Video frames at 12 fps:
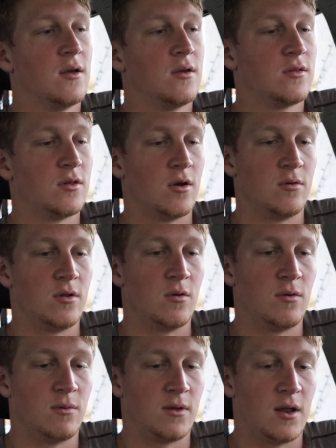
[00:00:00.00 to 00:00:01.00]
So
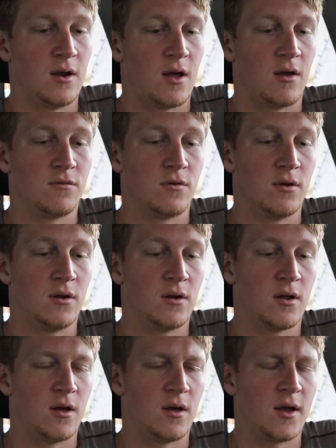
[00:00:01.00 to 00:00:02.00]
we've been getting after it.
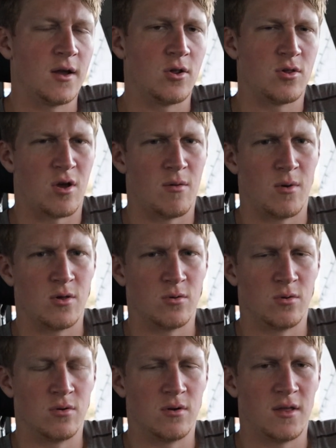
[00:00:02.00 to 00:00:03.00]
I got a shot in my
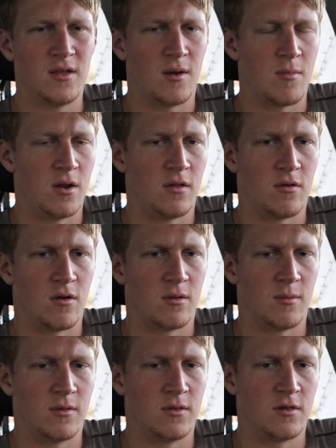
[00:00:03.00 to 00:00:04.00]
shoulder. I think I might have talked
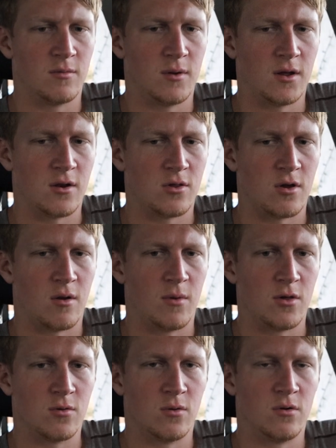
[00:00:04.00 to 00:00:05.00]
about this, but I got a shot in
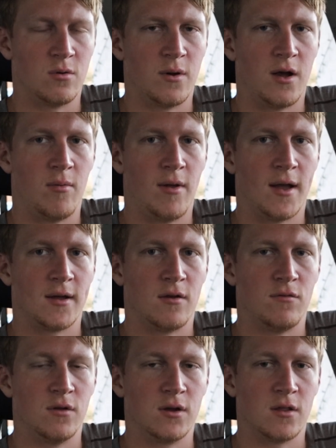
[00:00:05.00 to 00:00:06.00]
my shoulder a while back, and I
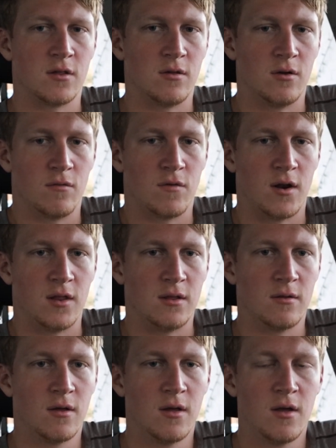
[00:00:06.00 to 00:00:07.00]
feel like it's finally
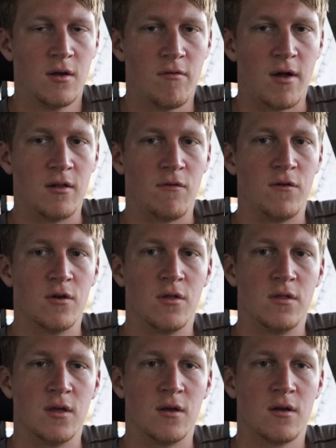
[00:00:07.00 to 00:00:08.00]

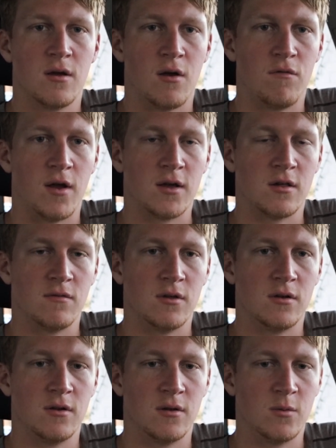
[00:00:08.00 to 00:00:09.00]
feeling the effects of
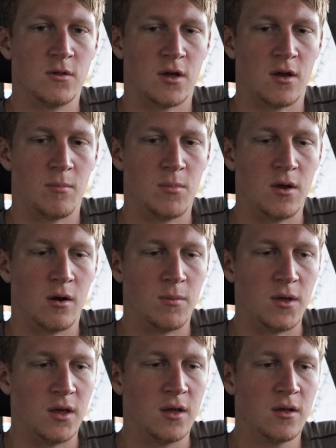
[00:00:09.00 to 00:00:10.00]
it. It was
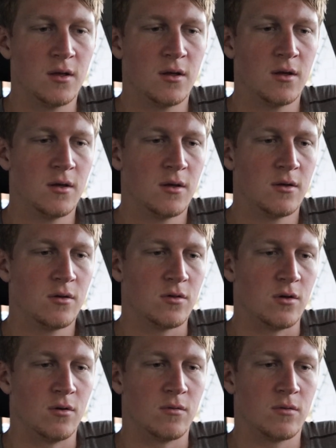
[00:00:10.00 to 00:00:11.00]
PRP,
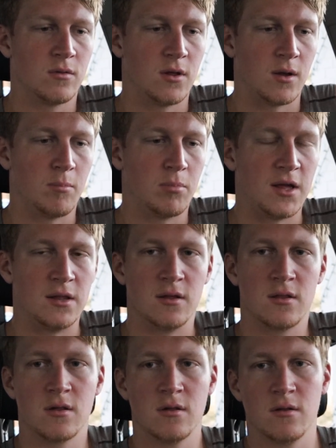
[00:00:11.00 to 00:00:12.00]
so like
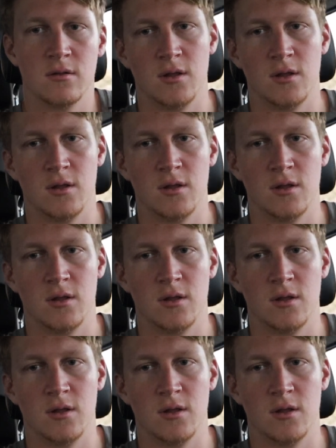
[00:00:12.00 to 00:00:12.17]
platelets.